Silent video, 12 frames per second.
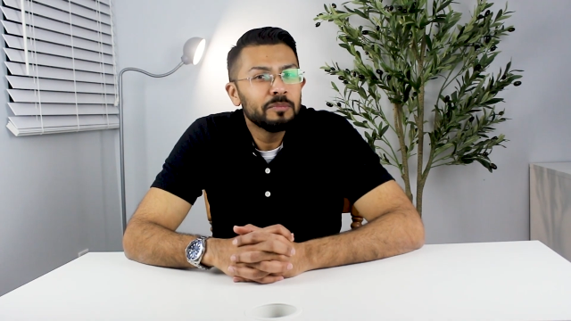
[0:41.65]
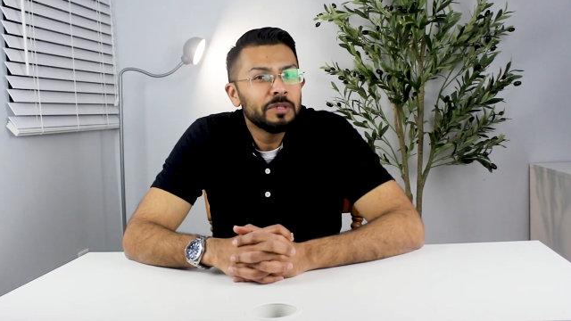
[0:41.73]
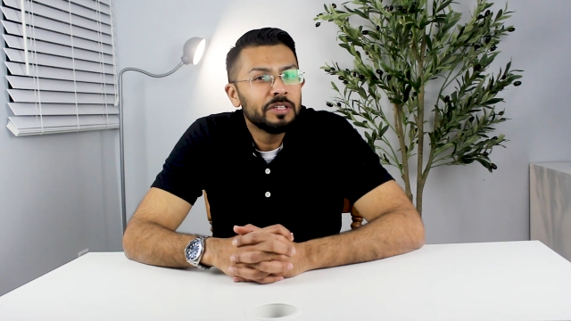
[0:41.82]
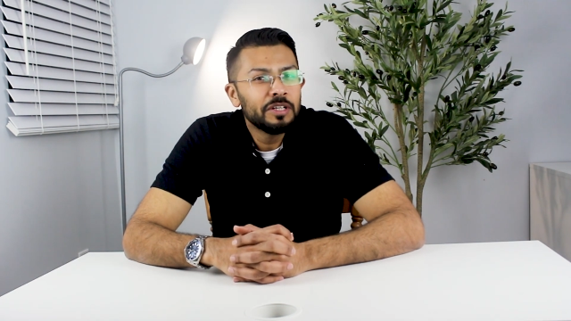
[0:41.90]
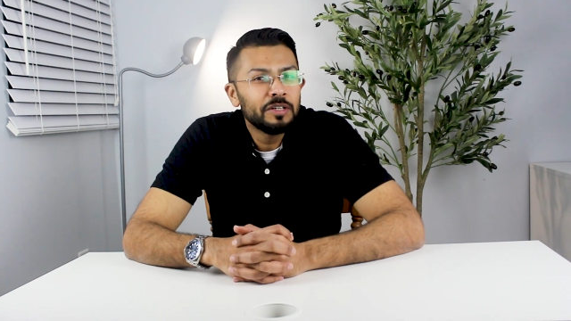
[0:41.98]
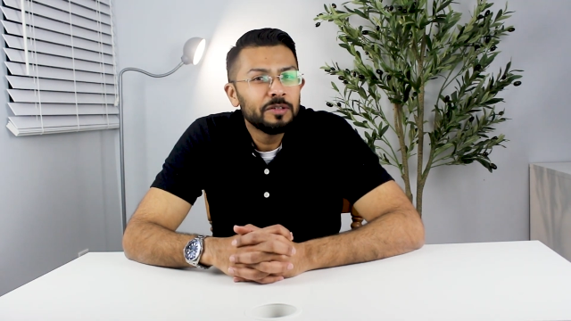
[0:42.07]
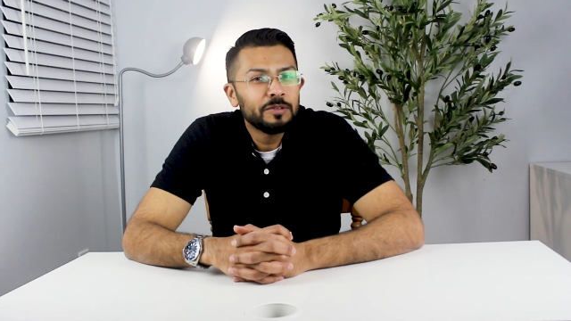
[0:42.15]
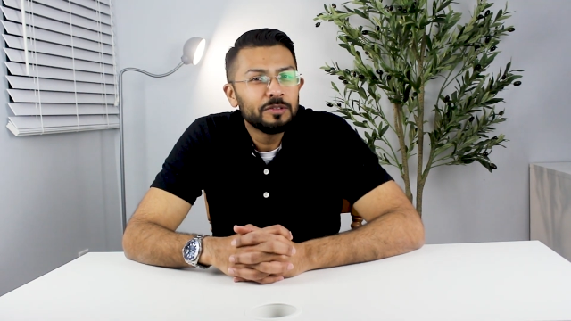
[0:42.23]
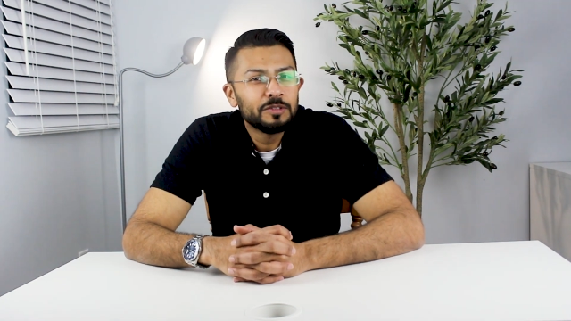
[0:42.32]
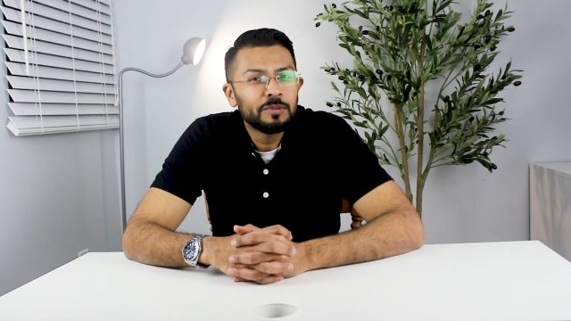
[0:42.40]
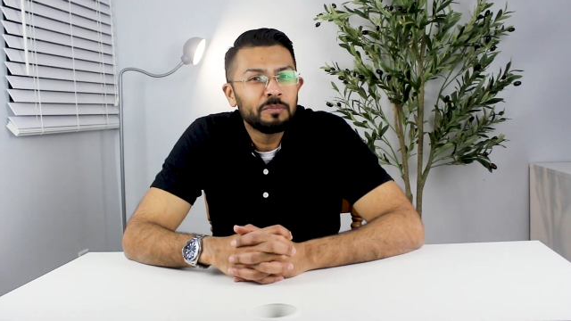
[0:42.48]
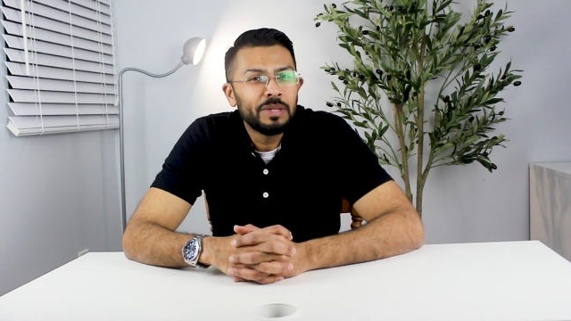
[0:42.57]

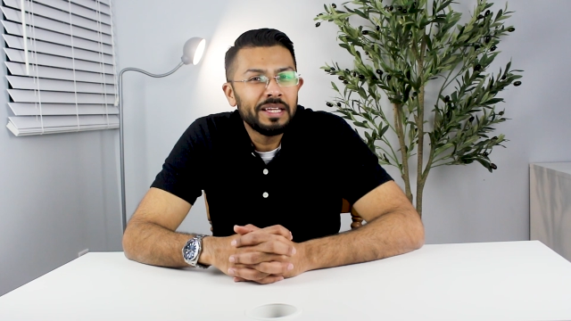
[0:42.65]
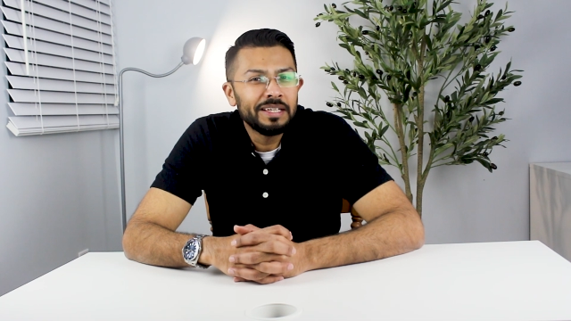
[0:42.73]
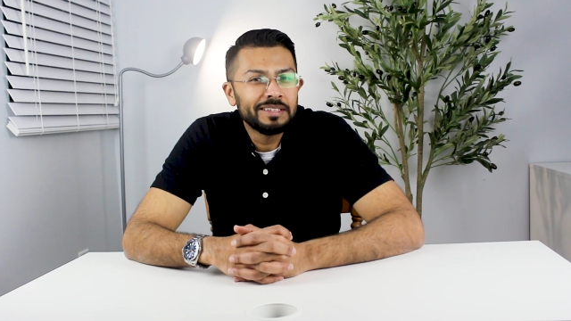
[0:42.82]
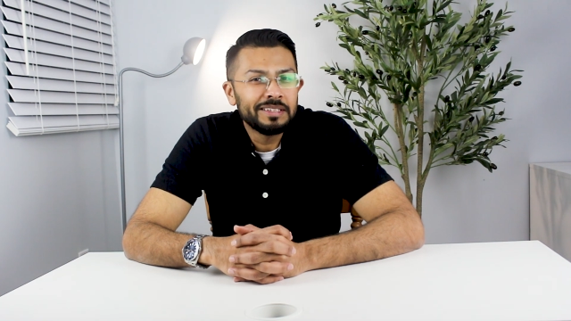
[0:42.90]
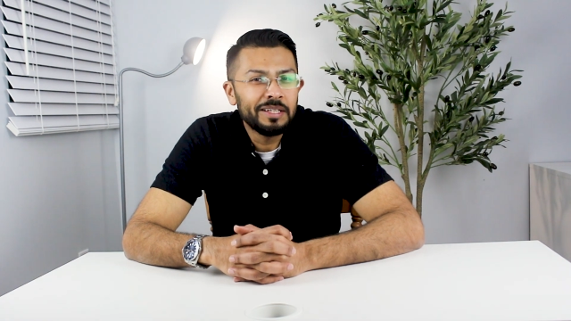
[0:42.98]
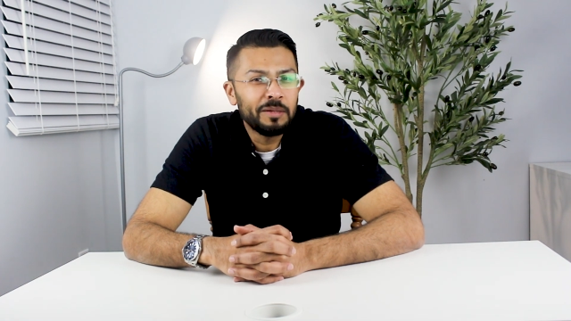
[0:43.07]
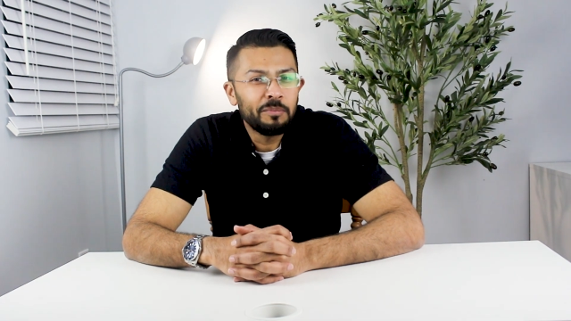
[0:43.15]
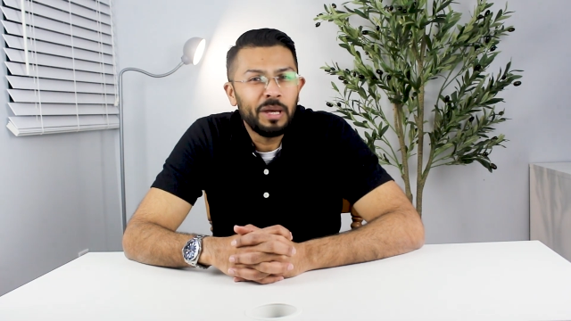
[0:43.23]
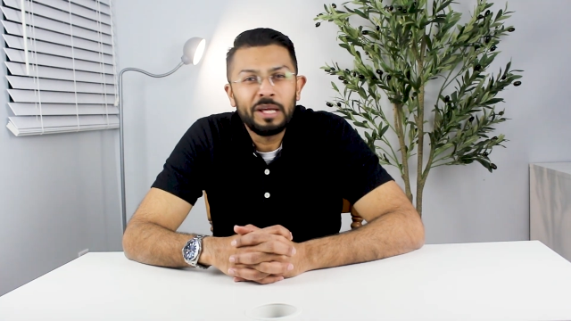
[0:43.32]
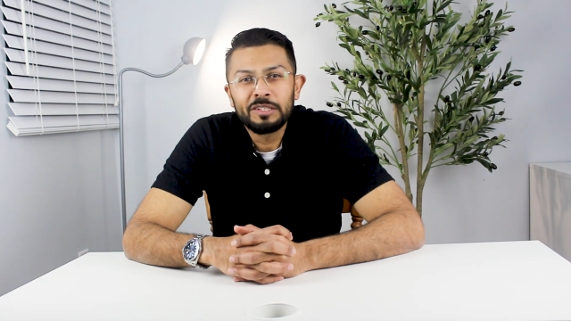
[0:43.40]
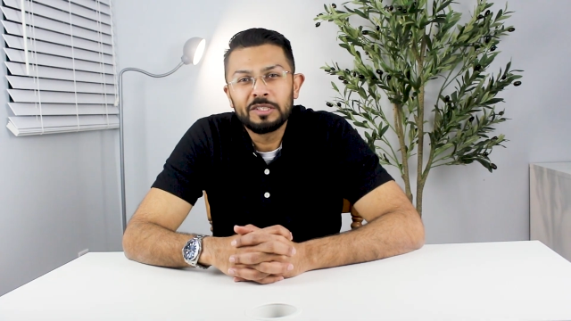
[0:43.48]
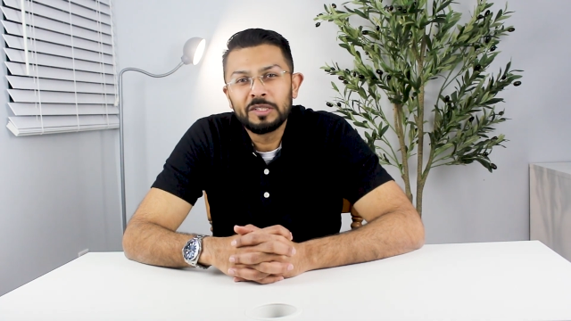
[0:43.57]
materials placed in a
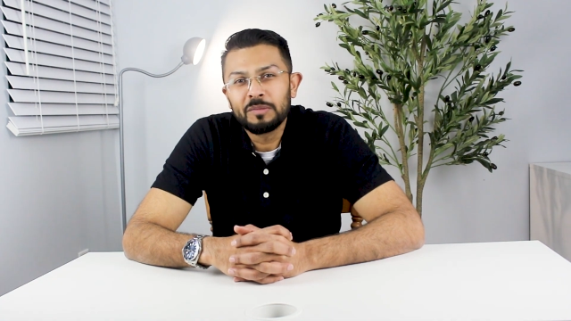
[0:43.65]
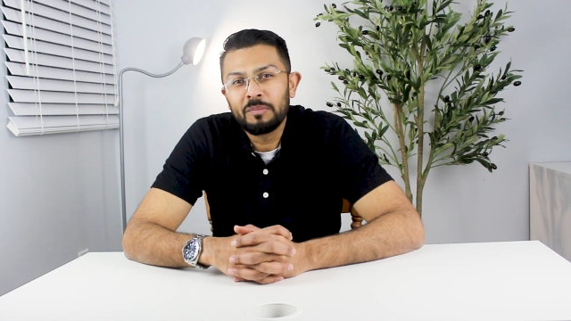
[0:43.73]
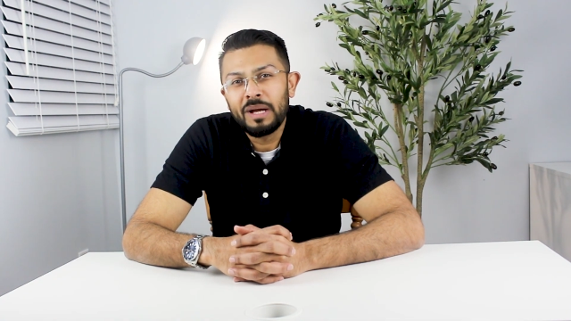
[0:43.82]
patient's